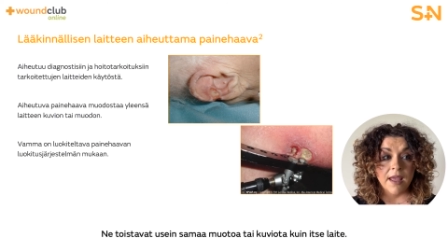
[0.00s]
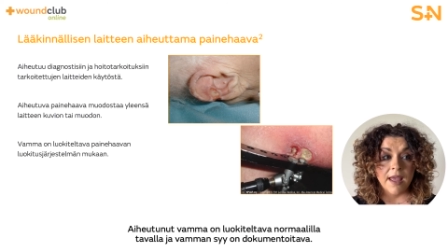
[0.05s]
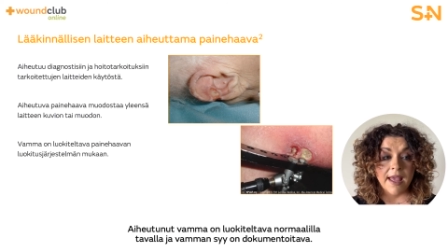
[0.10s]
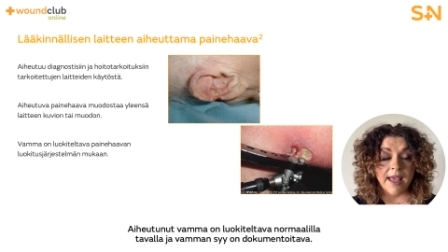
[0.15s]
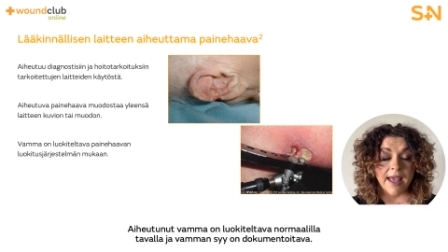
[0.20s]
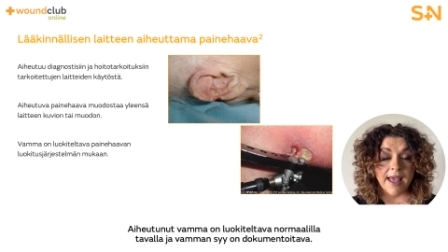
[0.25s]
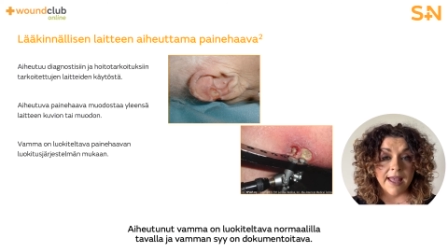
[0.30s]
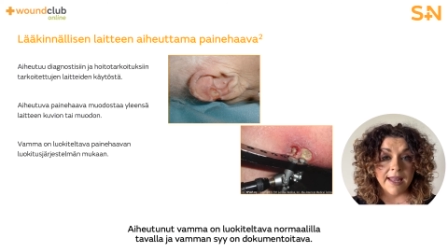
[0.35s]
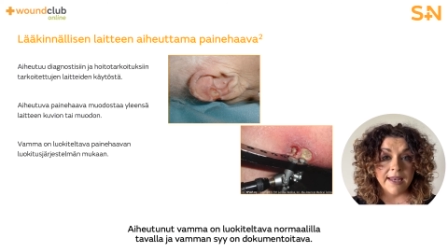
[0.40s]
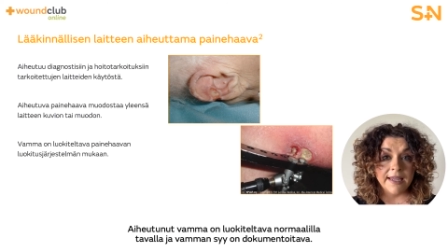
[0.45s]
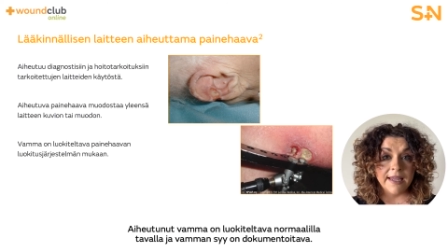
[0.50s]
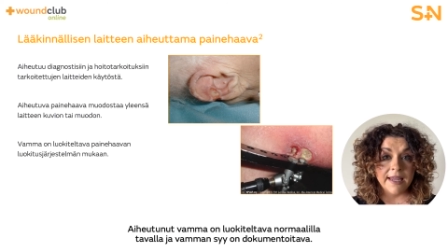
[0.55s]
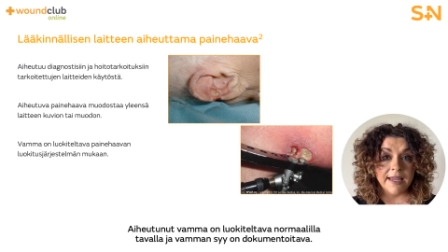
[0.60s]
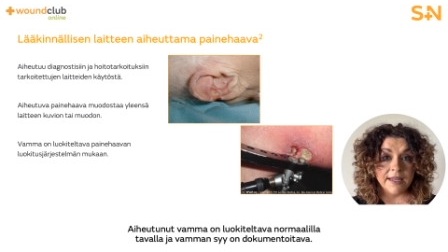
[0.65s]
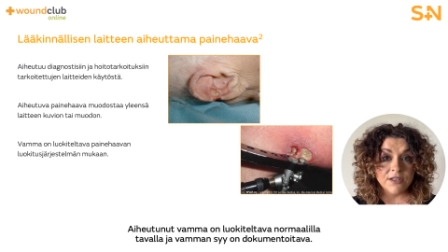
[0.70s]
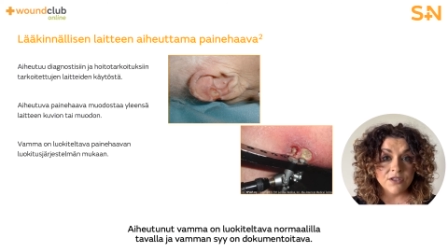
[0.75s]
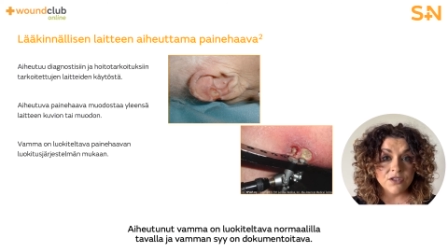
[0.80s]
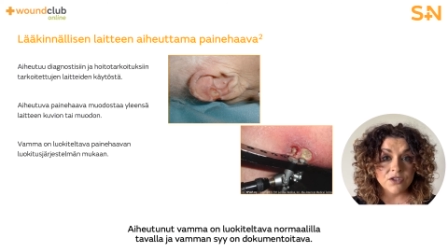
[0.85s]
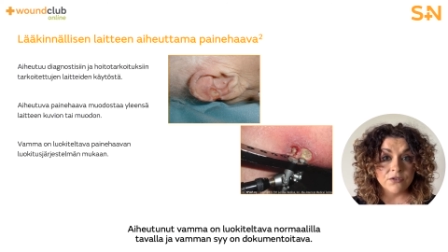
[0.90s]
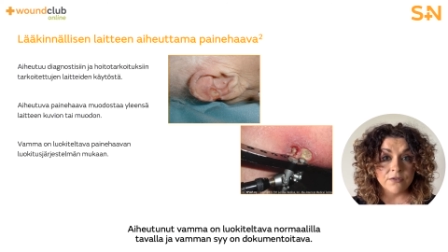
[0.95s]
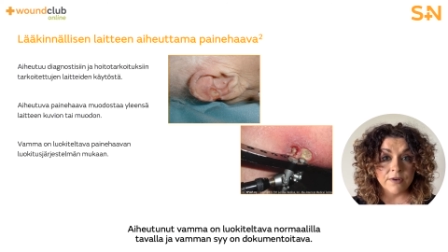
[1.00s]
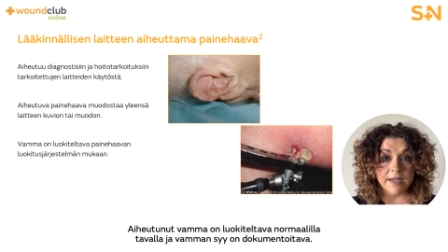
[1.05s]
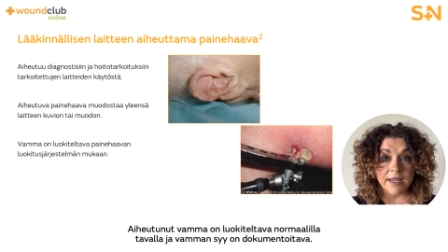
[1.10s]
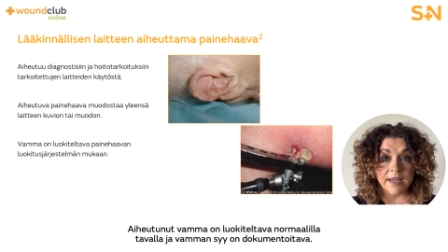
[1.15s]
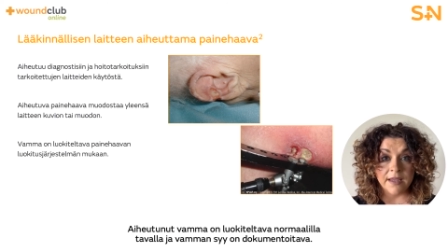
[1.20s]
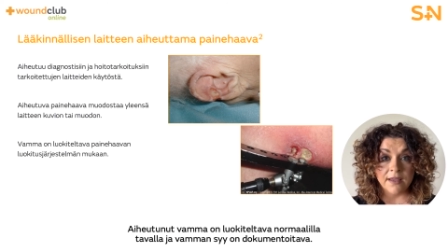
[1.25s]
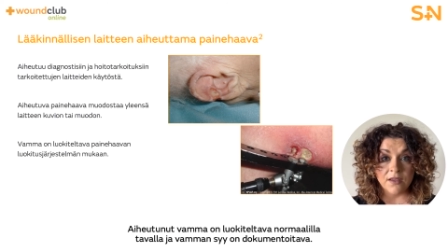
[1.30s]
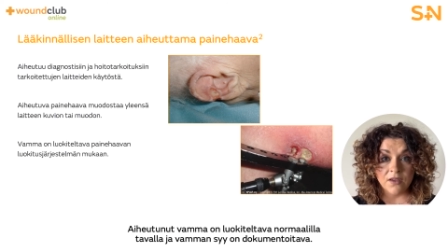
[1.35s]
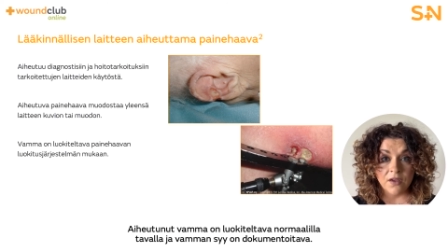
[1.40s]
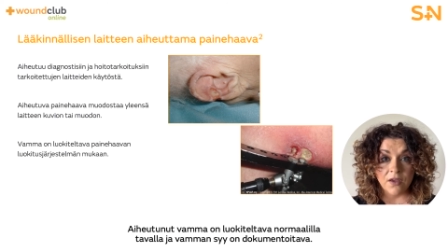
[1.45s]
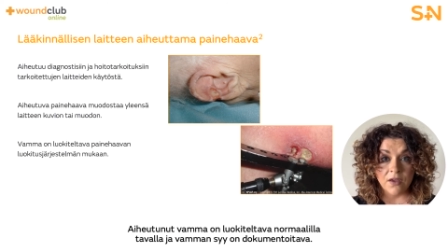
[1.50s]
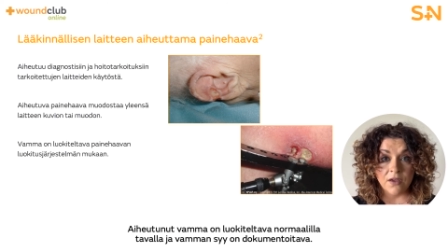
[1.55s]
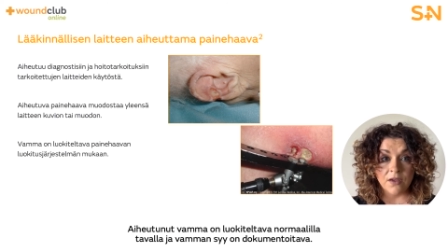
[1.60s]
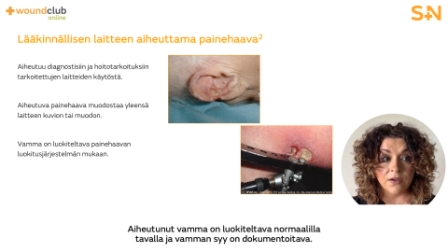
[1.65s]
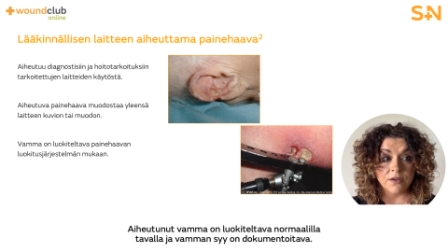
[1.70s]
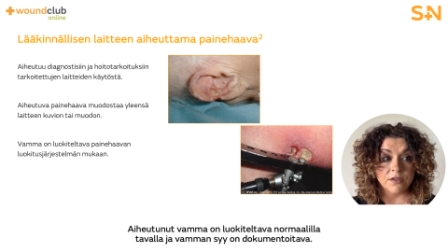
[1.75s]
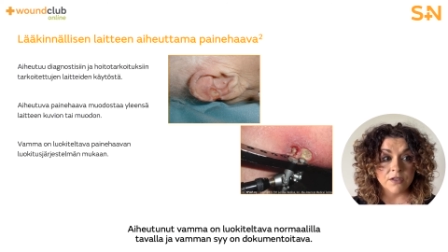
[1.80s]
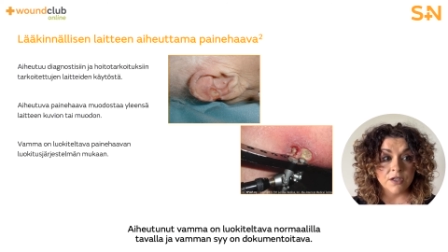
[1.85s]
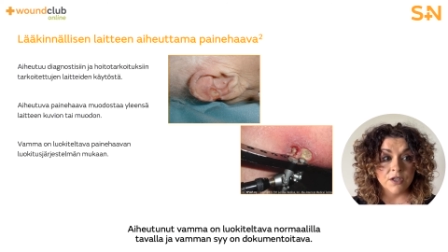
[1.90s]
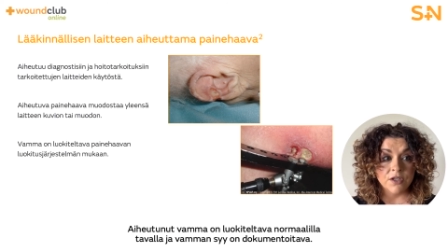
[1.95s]
Any injury
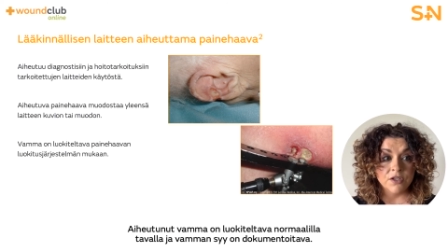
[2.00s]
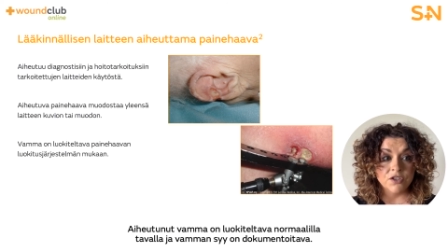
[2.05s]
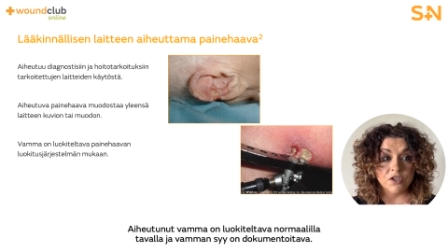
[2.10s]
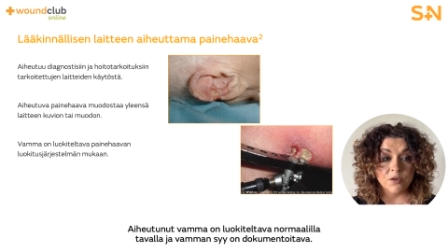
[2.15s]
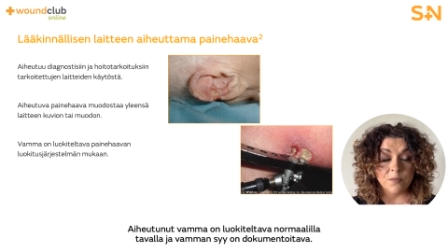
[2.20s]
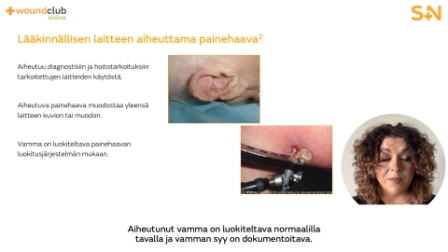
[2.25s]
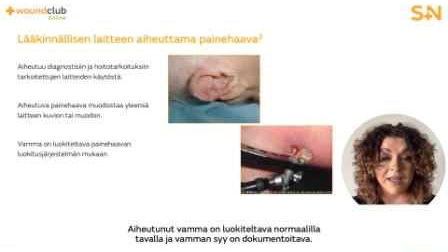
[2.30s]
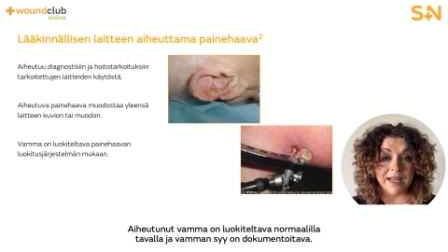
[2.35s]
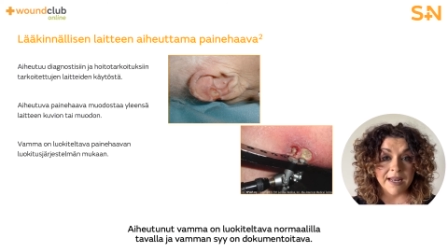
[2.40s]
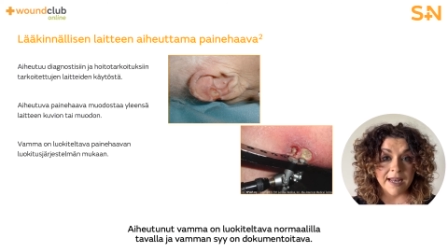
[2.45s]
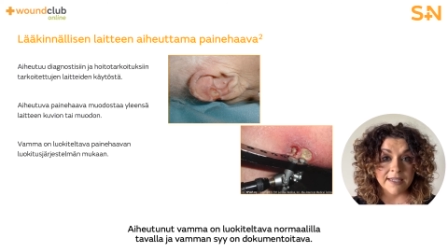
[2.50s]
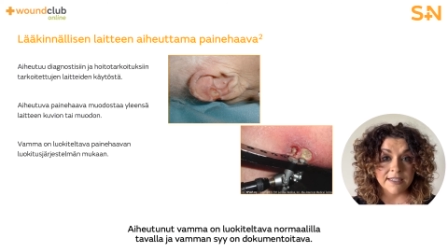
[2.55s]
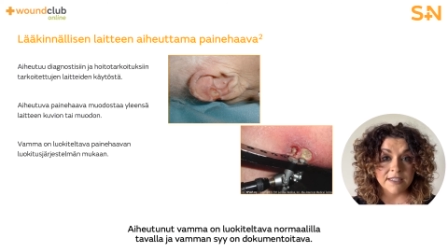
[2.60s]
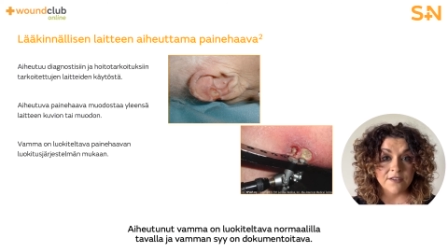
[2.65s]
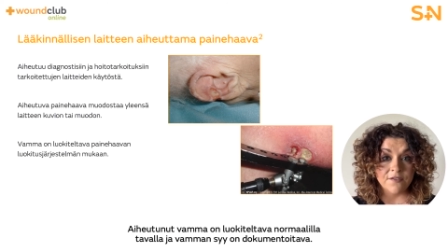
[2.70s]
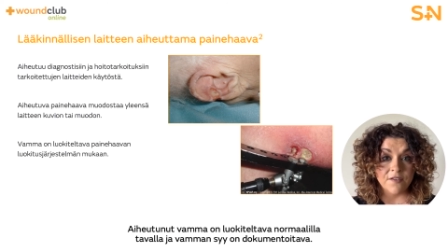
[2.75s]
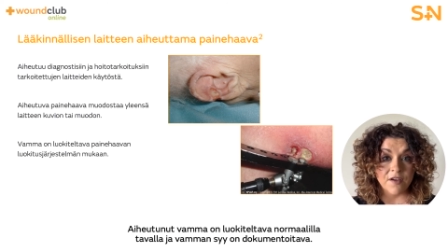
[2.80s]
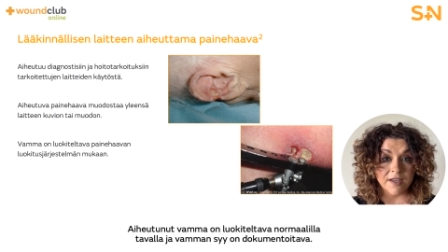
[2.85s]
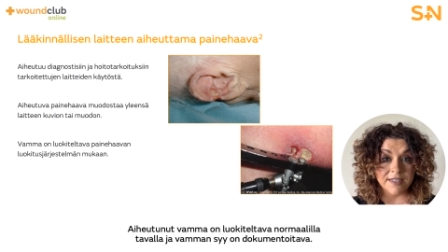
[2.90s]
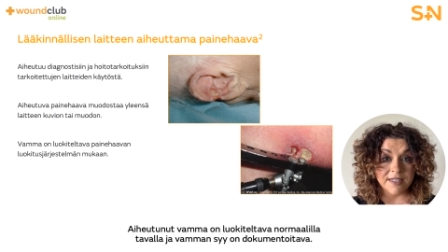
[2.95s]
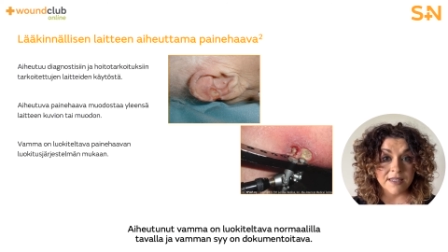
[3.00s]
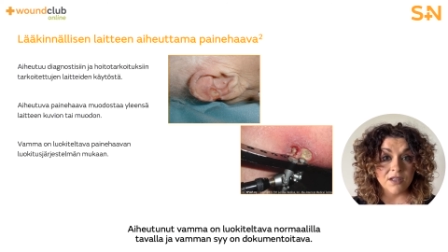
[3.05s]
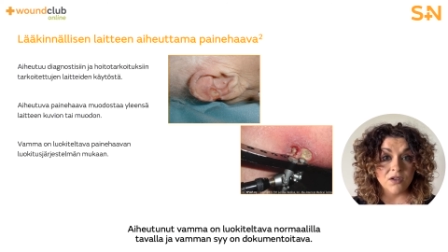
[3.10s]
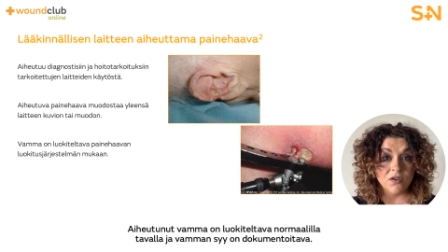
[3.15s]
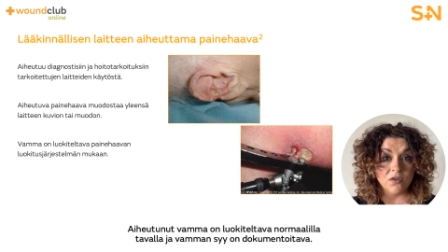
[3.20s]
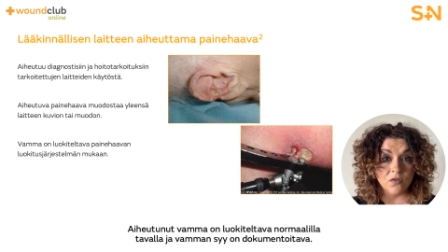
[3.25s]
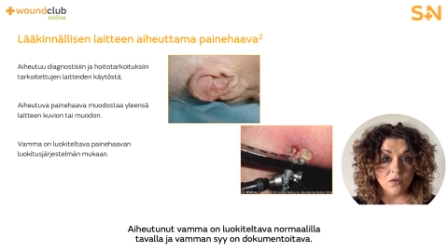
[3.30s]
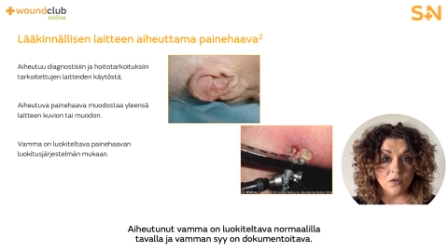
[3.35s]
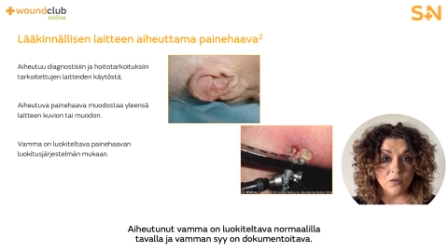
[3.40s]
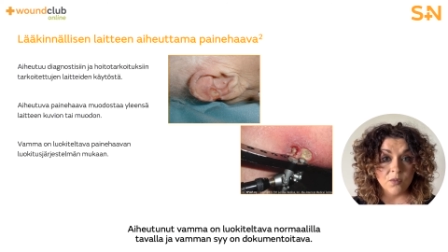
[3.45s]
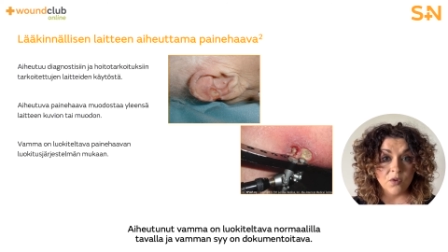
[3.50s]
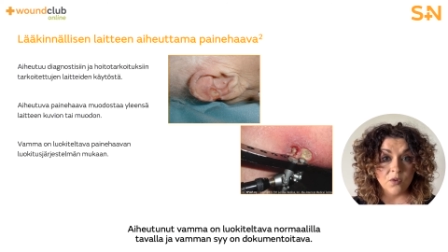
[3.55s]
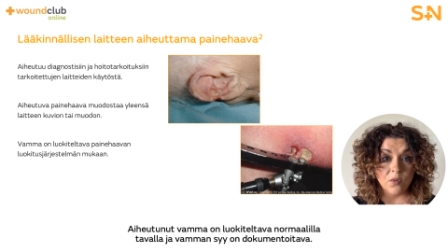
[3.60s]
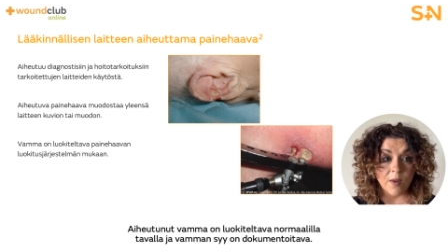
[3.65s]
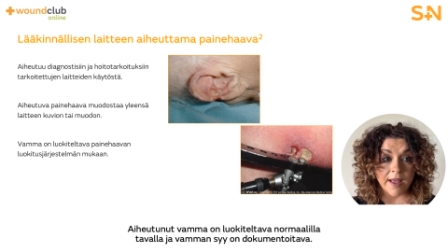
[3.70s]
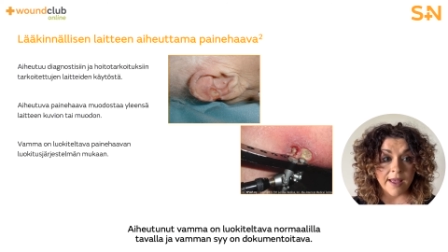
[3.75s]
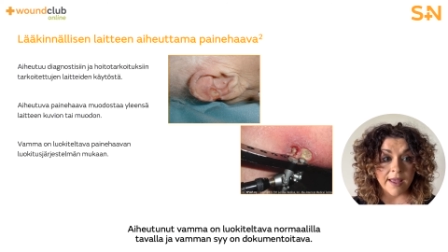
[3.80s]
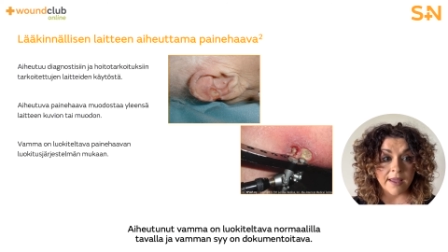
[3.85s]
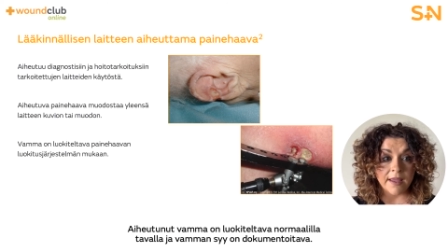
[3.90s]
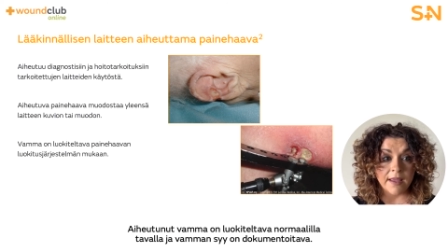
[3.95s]
incurred should be classified in the normal
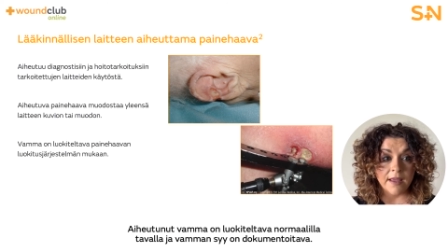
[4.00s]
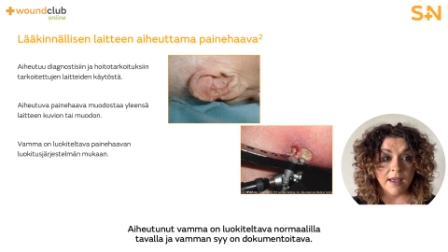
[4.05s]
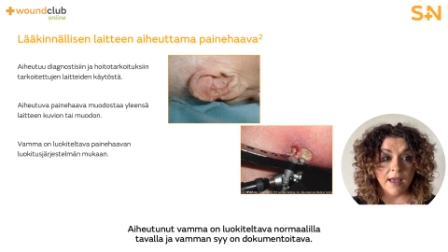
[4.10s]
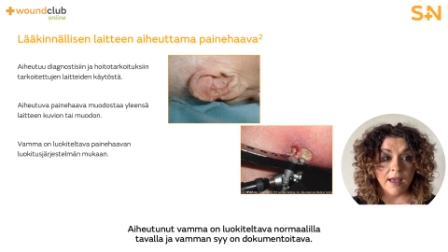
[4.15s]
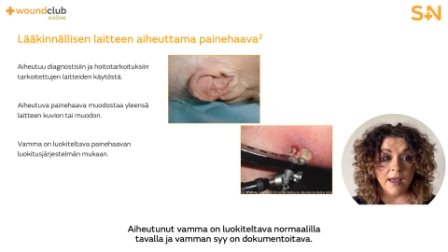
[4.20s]
way,